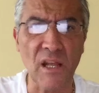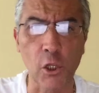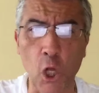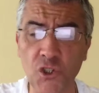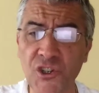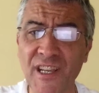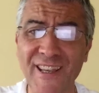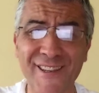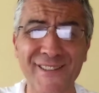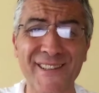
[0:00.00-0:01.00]
Logic
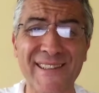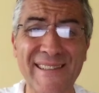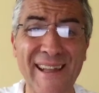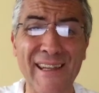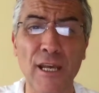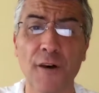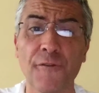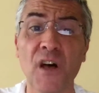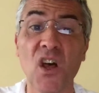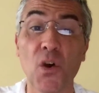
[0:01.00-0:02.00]
is the study
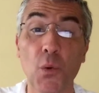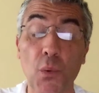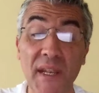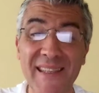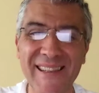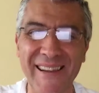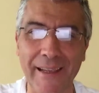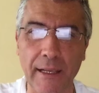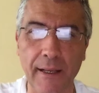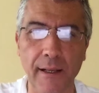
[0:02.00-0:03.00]
of
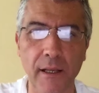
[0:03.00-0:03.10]
reasoning,